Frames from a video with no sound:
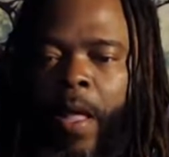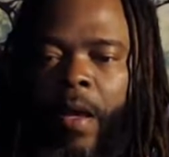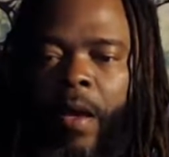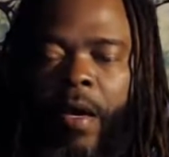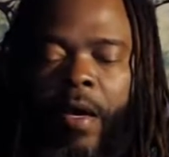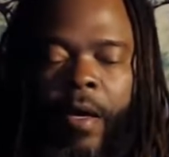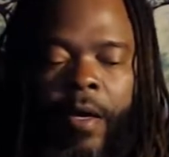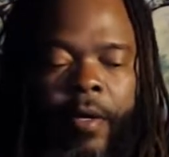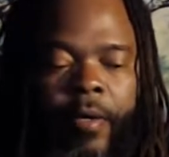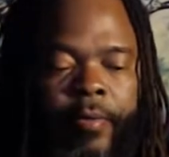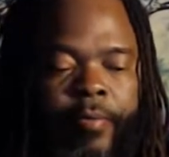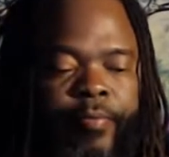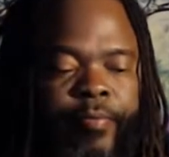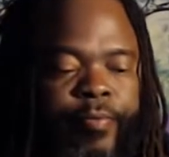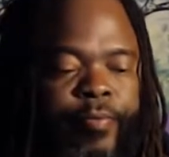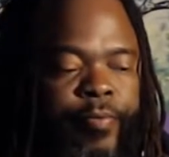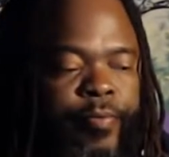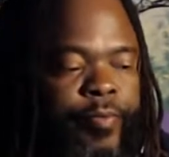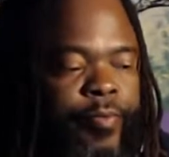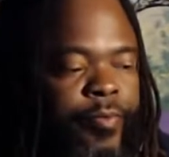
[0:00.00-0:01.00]
I'm
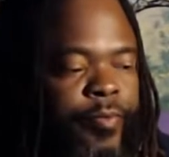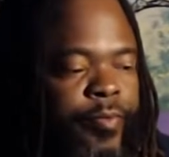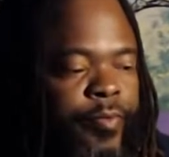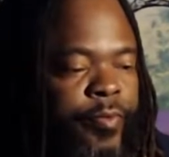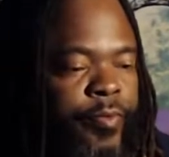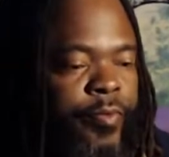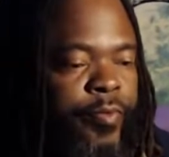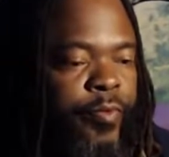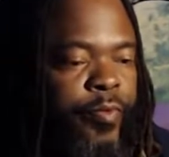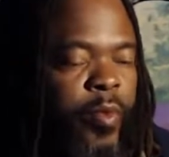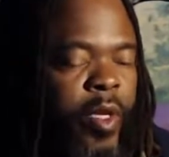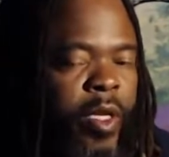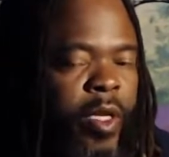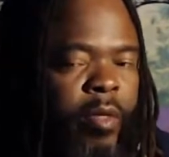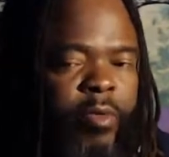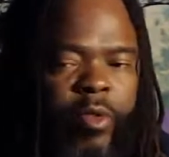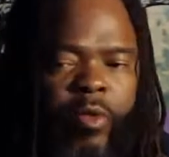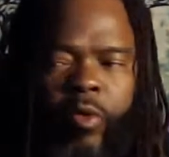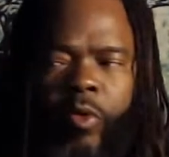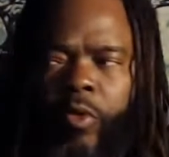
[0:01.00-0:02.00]

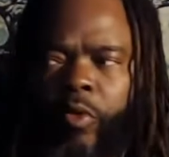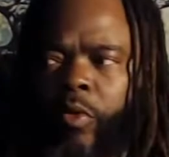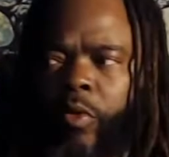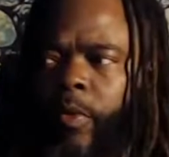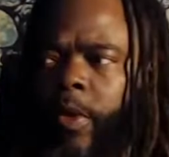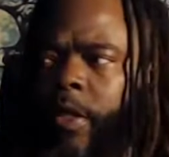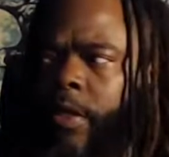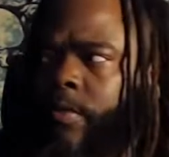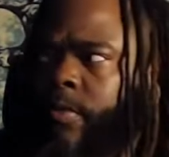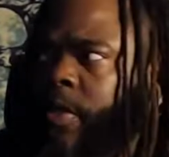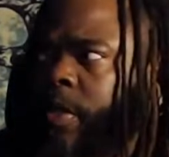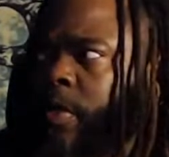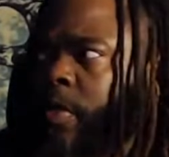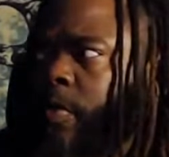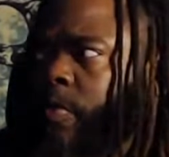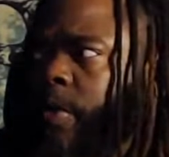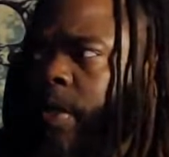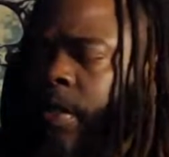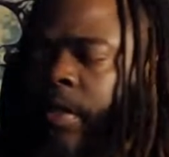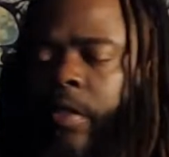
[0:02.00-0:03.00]
just going to do a random tarot
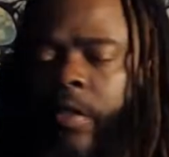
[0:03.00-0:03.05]
reading.